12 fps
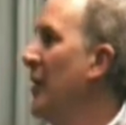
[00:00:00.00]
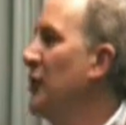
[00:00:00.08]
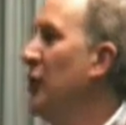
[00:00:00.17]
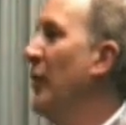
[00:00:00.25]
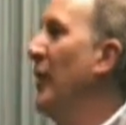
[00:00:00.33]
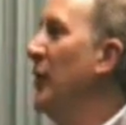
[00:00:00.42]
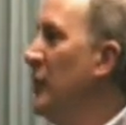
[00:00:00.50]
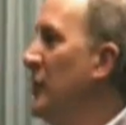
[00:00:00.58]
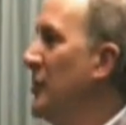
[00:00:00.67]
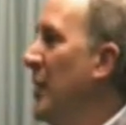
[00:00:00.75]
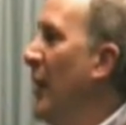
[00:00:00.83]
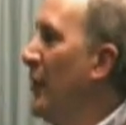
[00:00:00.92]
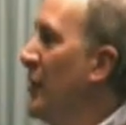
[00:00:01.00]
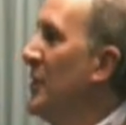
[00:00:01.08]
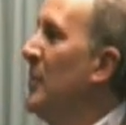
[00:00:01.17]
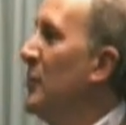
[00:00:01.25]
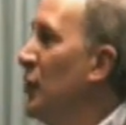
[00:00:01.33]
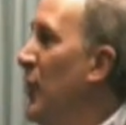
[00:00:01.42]
And so they use
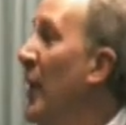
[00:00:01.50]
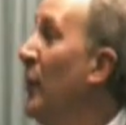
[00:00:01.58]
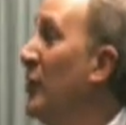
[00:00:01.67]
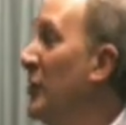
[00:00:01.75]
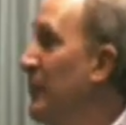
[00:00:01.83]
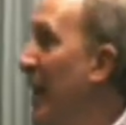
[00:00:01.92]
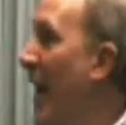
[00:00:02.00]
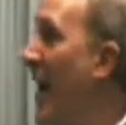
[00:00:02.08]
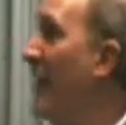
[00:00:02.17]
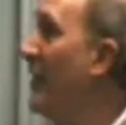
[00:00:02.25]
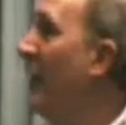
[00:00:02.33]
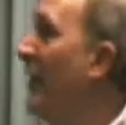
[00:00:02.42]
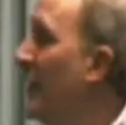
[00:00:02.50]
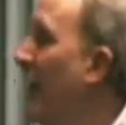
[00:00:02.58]
terrorism as a way to expand